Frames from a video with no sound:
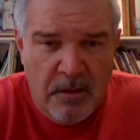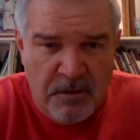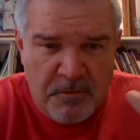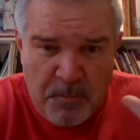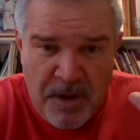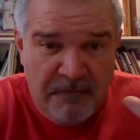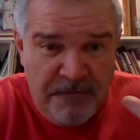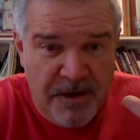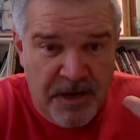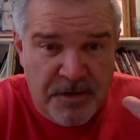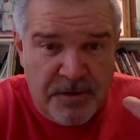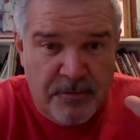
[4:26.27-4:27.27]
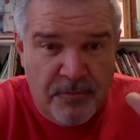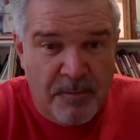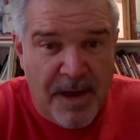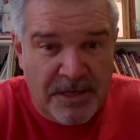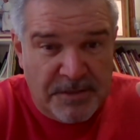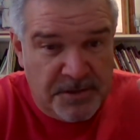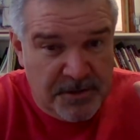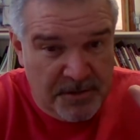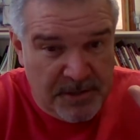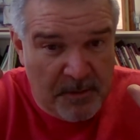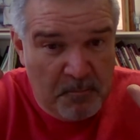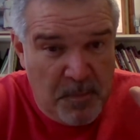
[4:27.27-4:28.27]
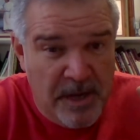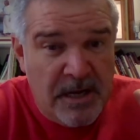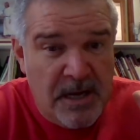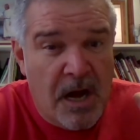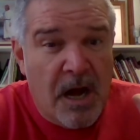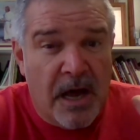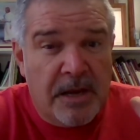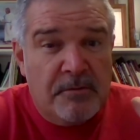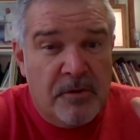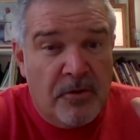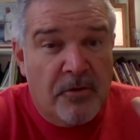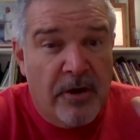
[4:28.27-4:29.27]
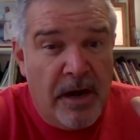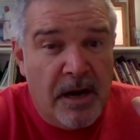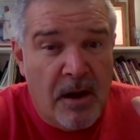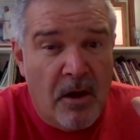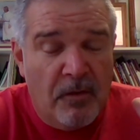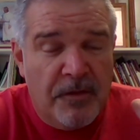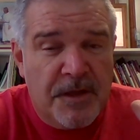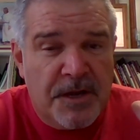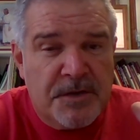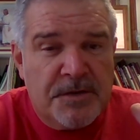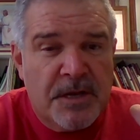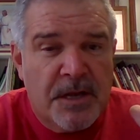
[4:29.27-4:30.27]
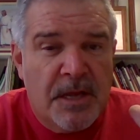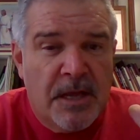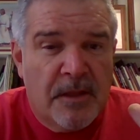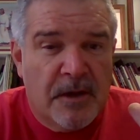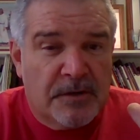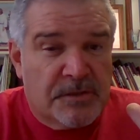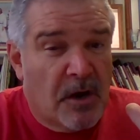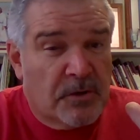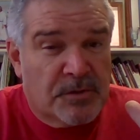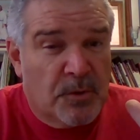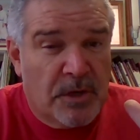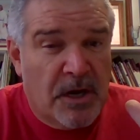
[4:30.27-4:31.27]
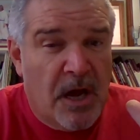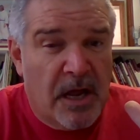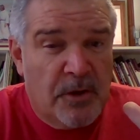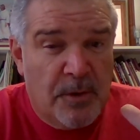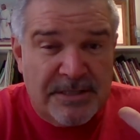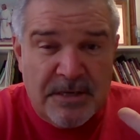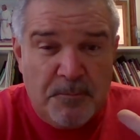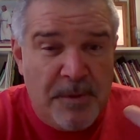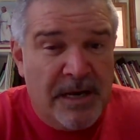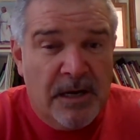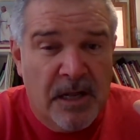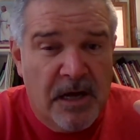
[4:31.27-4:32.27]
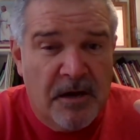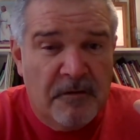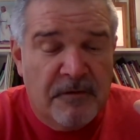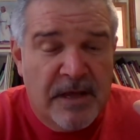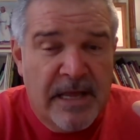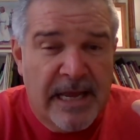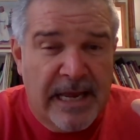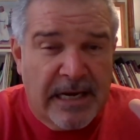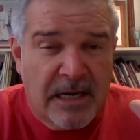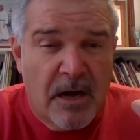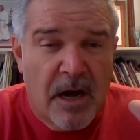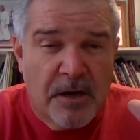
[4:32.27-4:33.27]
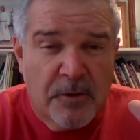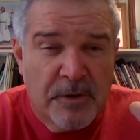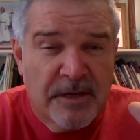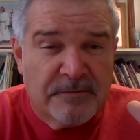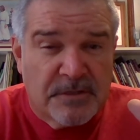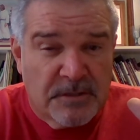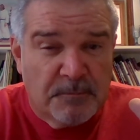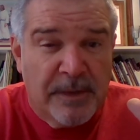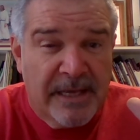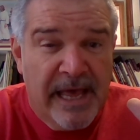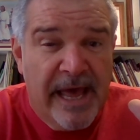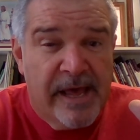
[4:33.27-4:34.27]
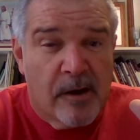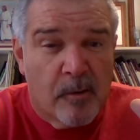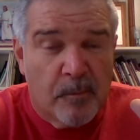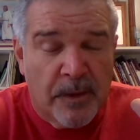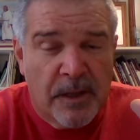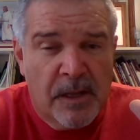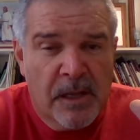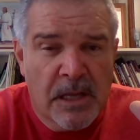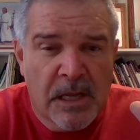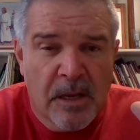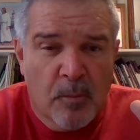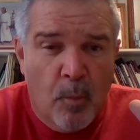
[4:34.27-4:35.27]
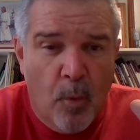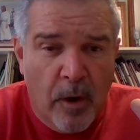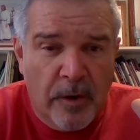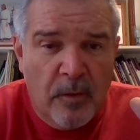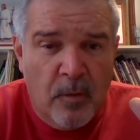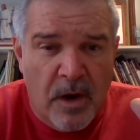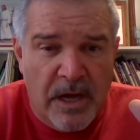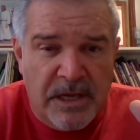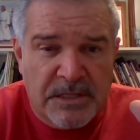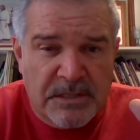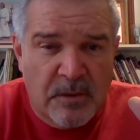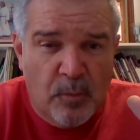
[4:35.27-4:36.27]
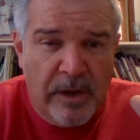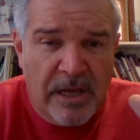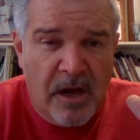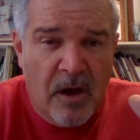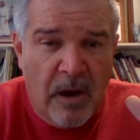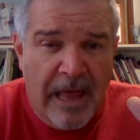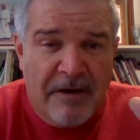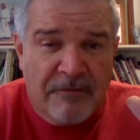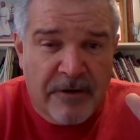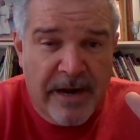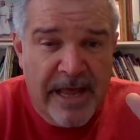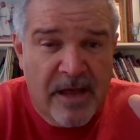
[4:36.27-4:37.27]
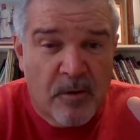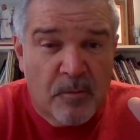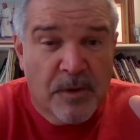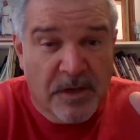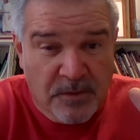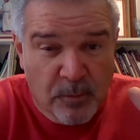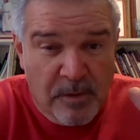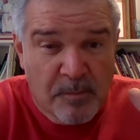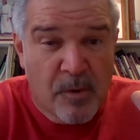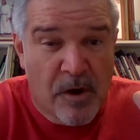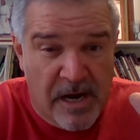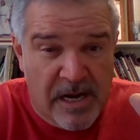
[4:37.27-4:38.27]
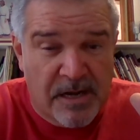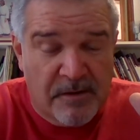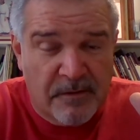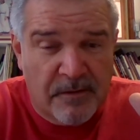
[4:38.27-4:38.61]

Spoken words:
this big fish reminds us there's a big God who created all things. There's also a God who has a big love and a God who gives us big help. One of the ways that we call out for help is we pray.